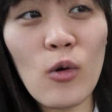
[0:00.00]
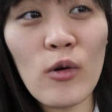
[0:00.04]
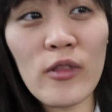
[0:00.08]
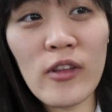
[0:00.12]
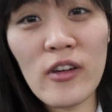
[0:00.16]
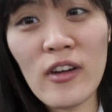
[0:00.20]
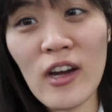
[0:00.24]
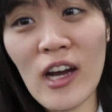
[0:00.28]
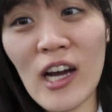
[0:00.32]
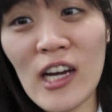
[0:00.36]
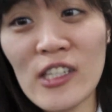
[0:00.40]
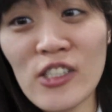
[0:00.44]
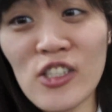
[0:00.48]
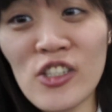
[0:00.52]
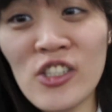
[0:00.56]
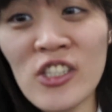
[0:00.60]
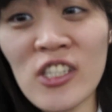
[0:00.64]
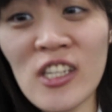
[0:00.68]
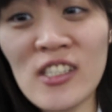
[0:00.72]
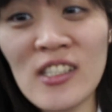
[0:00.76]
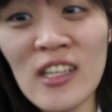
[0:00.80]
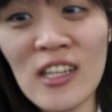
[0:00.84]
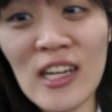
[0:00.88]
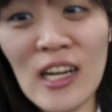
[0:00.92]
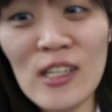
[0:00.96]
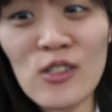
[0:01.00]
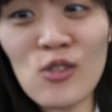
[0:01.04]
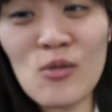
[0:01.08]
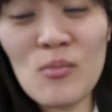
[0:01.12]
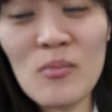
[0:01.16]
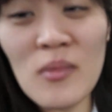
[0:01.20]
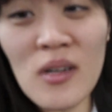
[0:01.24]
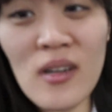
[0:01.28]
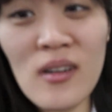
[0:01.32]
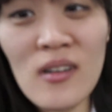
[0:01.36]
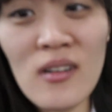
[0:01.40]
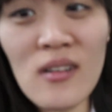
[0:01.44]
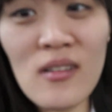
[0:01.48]
older ajushis and
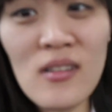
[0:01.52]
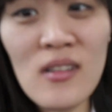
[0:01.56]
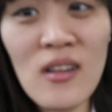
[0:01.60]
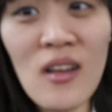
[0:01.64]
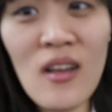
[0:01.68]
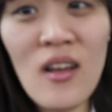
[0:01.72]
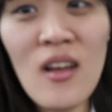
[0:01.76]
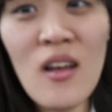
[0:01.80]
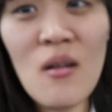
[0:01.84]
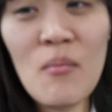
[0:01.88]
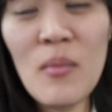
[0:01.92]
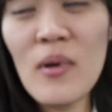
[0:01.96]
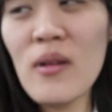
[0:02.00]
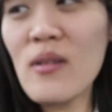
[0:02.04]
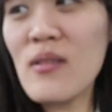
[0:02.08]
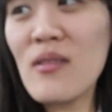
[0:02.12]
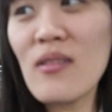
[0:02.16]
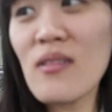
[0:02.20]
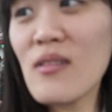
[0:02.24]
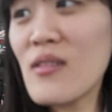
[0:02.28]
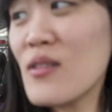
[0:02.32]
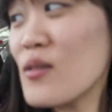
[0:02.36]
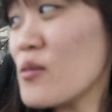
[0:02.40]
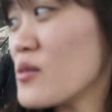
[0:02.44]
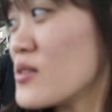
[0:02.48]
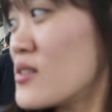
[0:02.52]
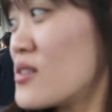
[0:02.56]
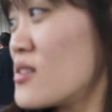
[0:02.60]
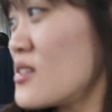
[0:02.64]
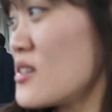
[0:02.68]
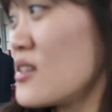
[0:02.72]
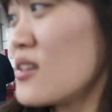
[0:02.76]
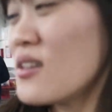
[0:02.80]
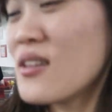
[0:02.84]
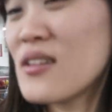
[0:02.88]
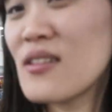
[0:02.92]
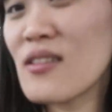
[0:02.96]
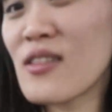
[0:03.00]
ajumas. But
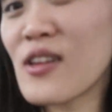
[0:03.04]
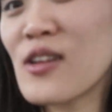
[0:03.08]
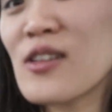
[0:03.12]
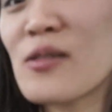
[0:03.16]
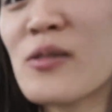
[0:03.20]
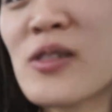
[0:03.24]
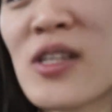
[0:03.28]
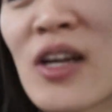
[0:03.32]
see, there's